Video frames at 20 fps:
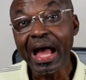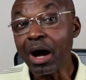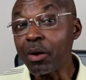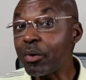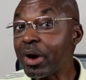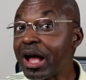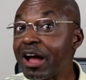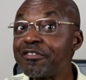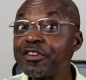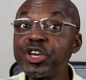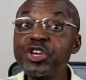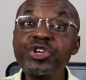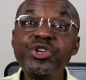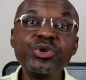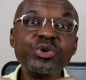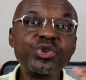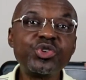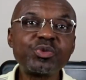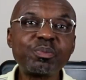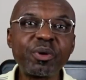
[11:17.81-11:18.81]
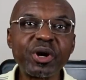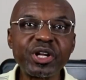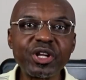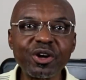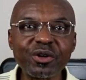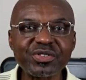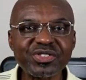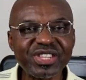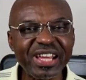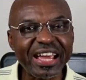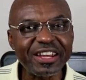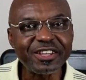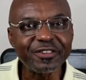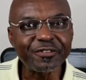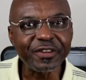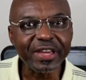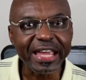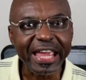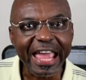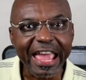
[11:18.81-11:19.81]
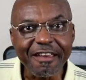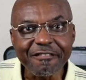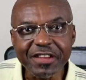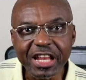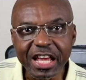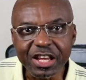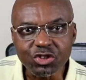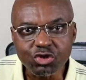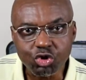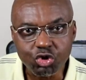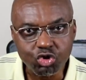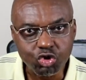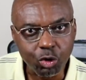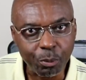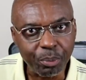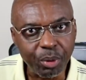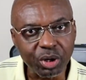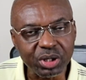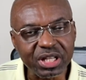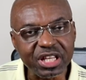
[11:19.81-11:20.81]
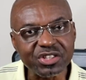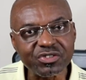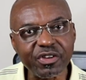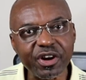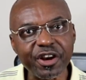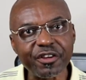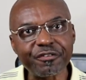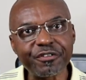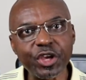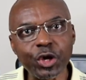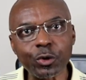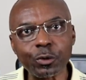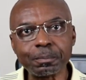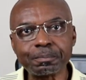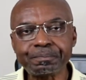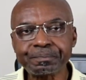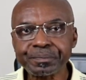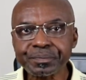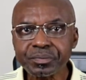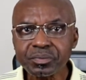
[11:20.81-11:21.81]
And we have a huge body of scientific evidence to support this very view.